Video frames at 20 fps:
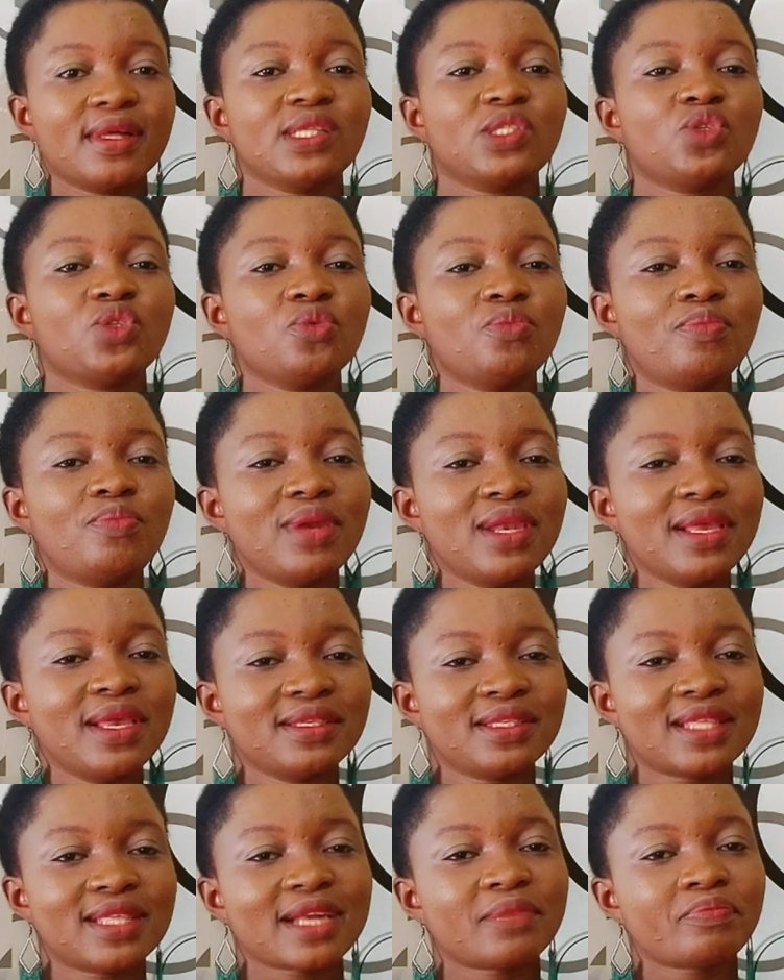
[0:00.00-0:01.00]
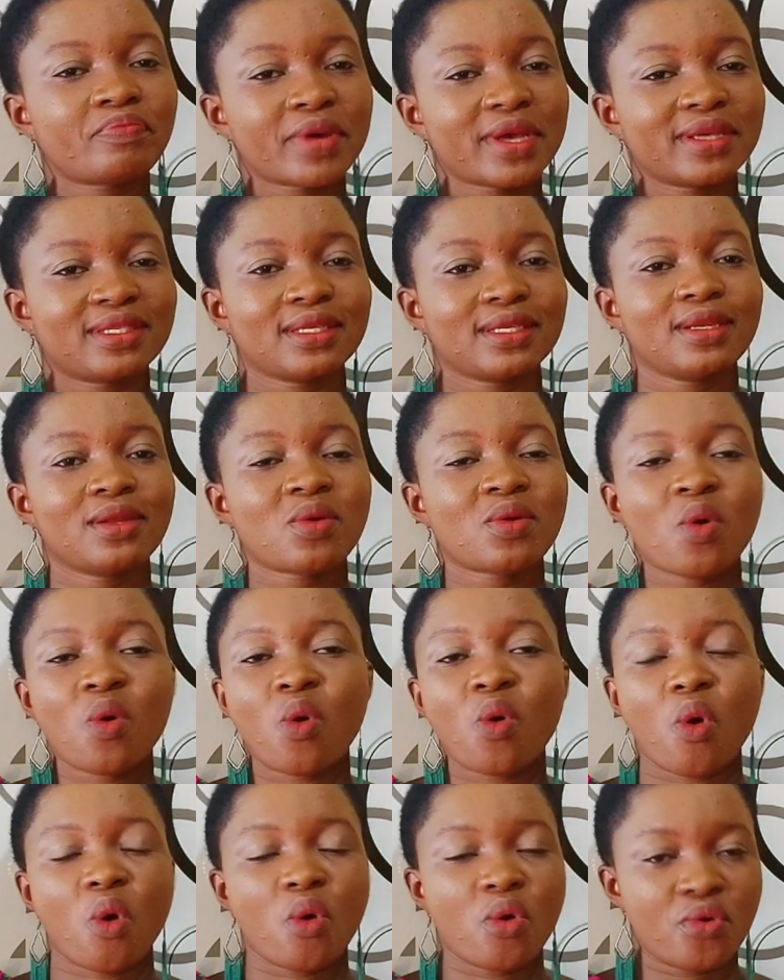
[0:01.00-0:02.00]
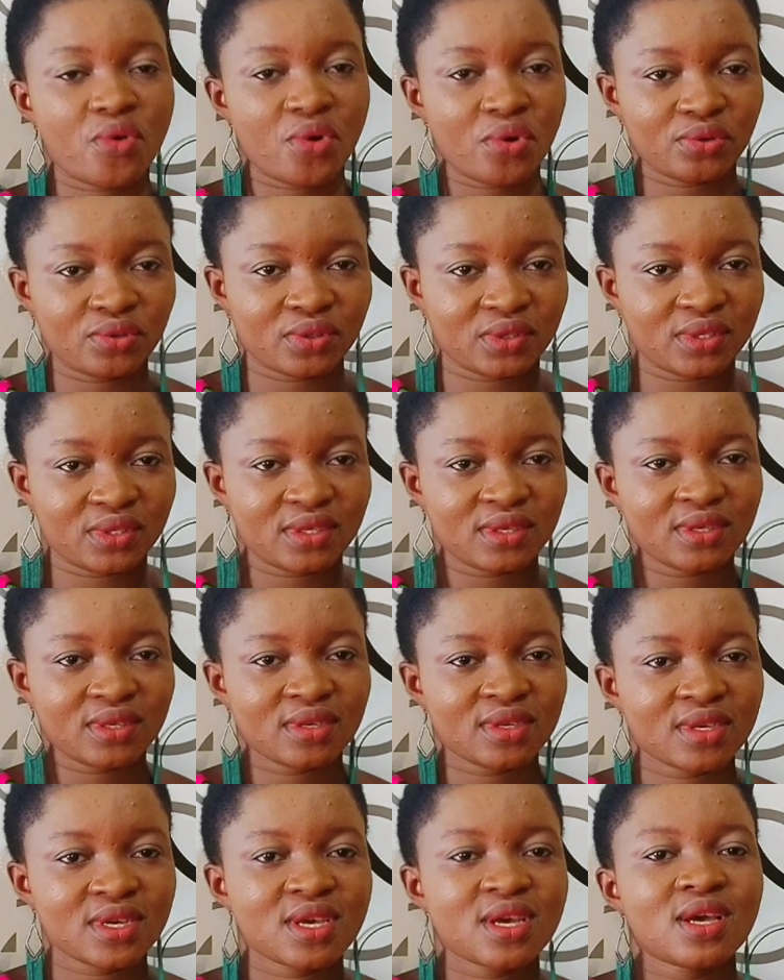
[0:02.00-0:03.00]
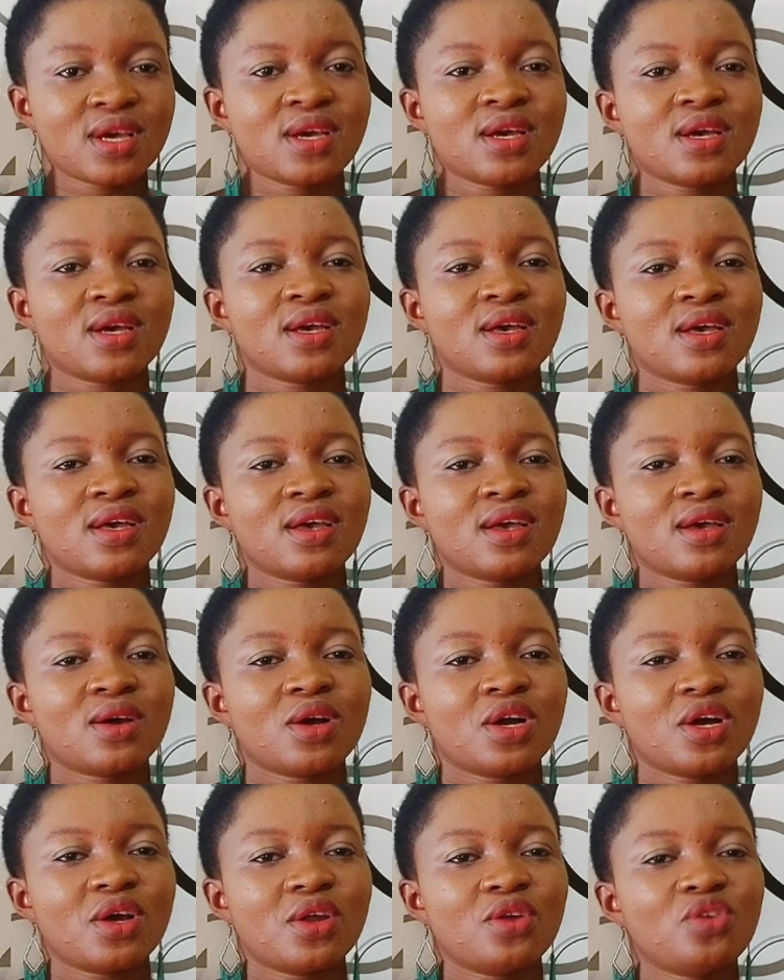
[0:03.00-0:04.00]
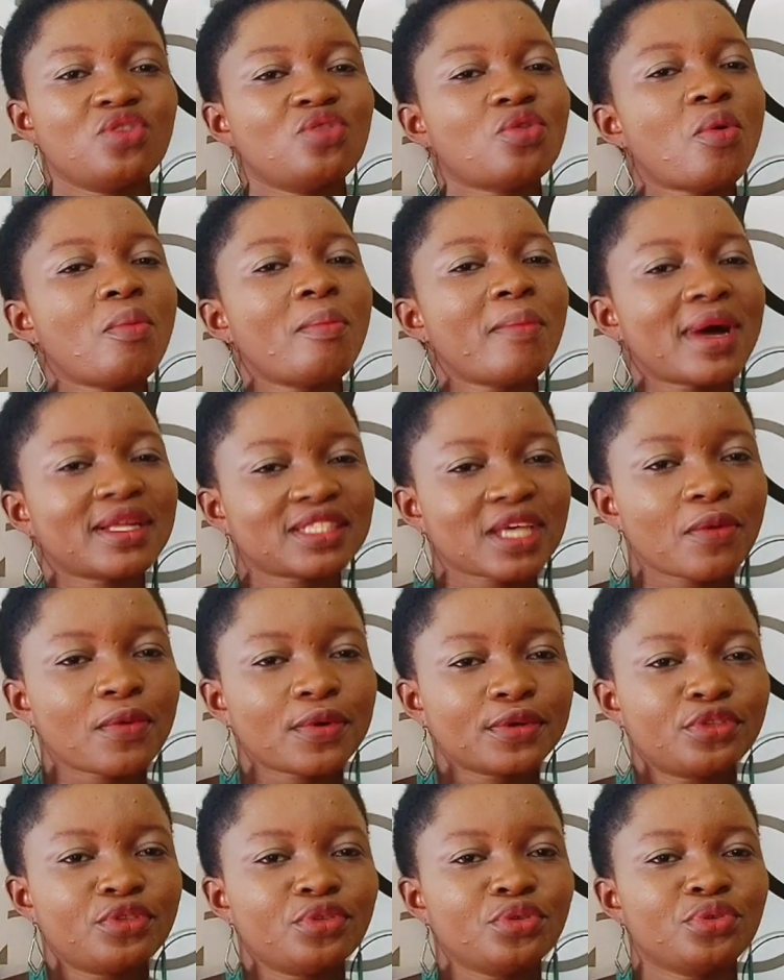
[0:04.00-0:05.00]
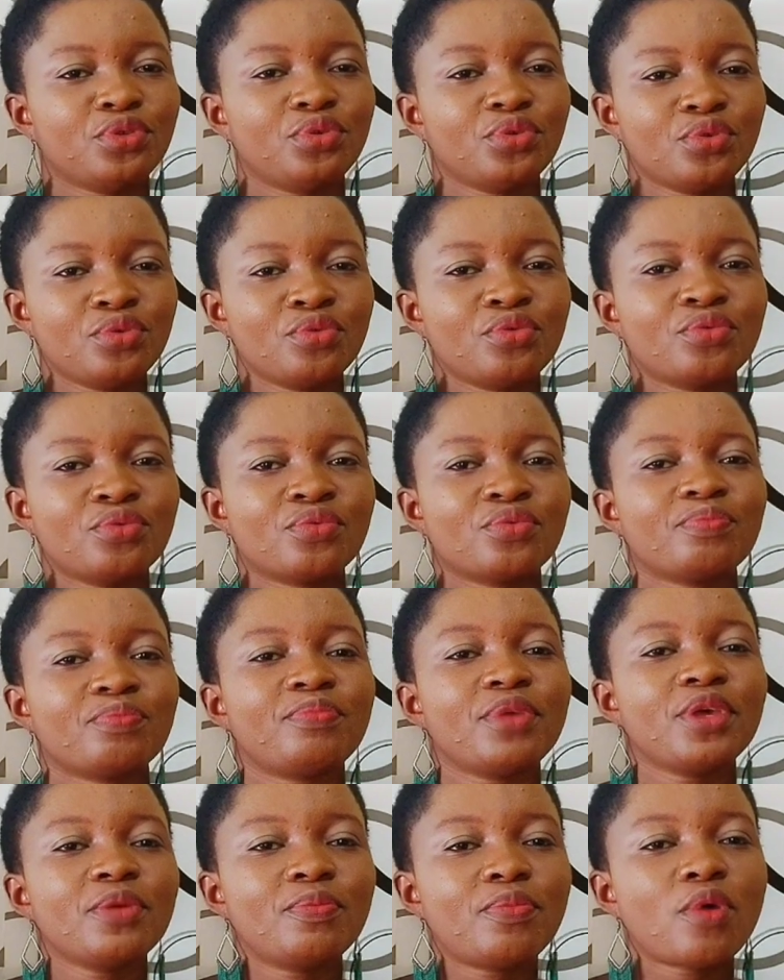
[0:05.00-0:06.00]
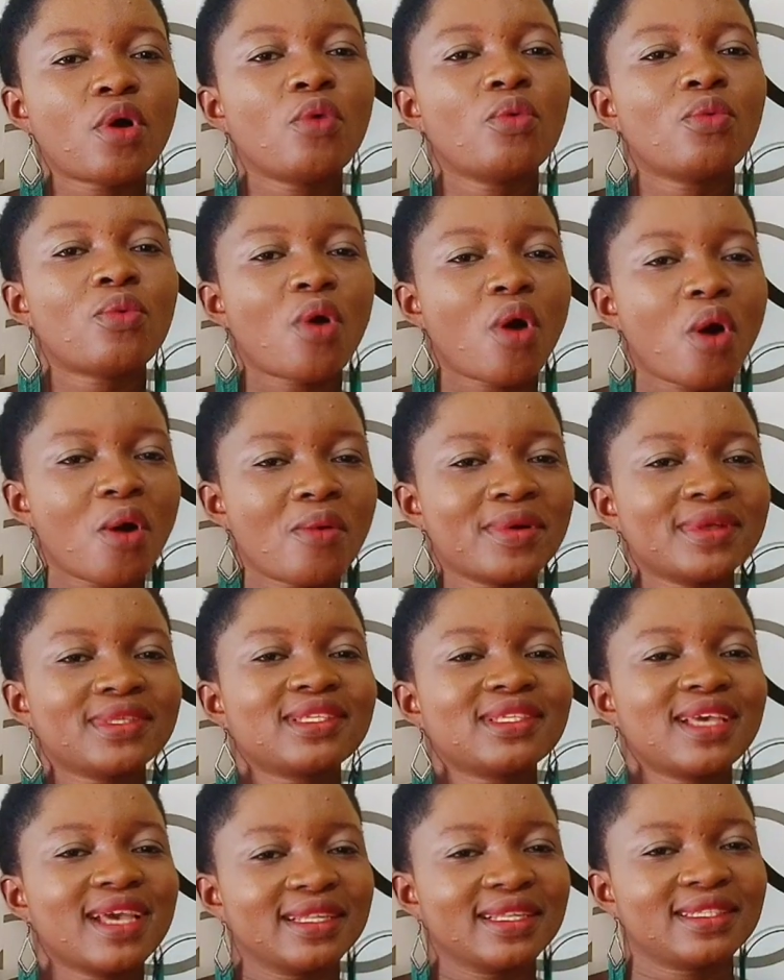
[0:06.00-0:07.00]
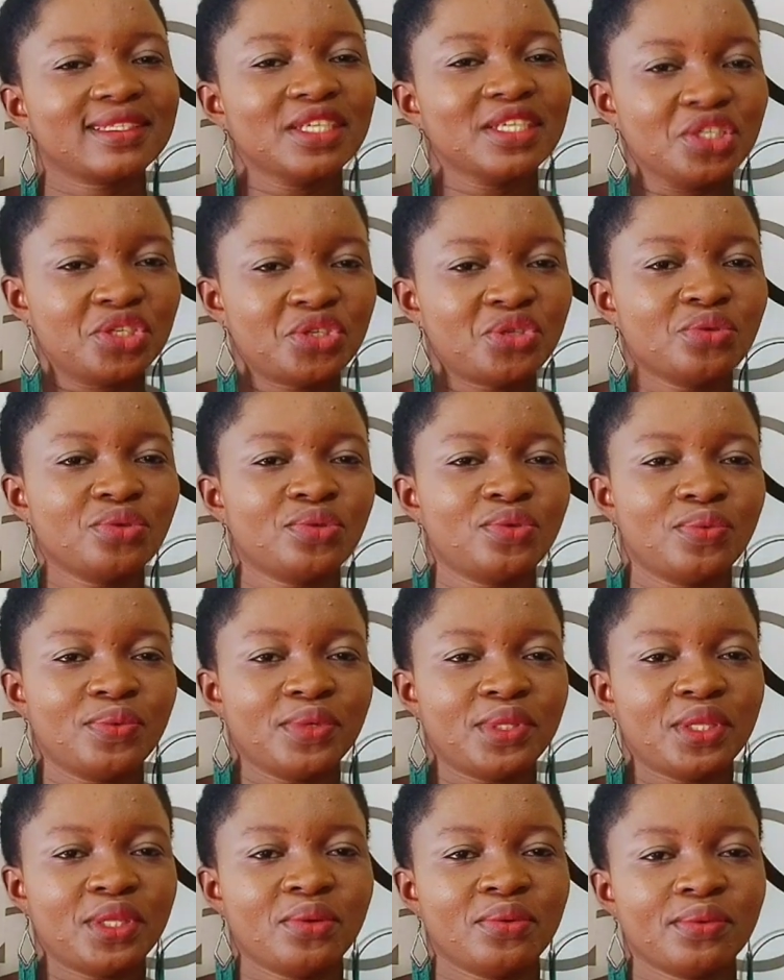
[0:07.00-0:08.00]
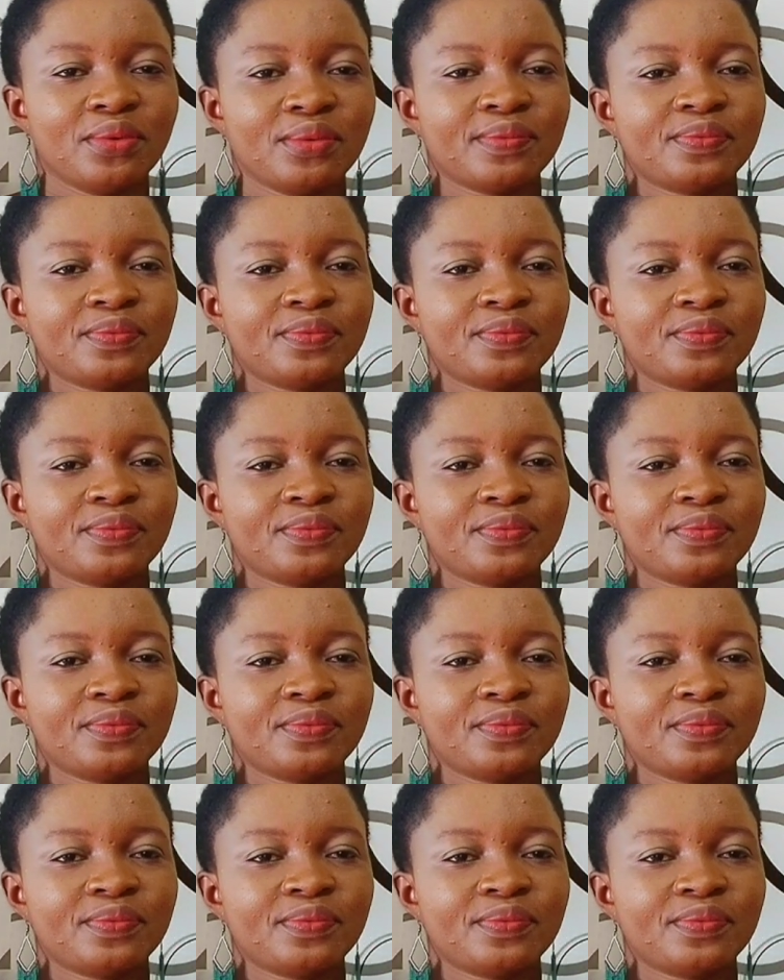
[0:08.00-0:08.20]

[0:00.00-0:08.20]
to please that person or not no matter what you do people will always get issues with you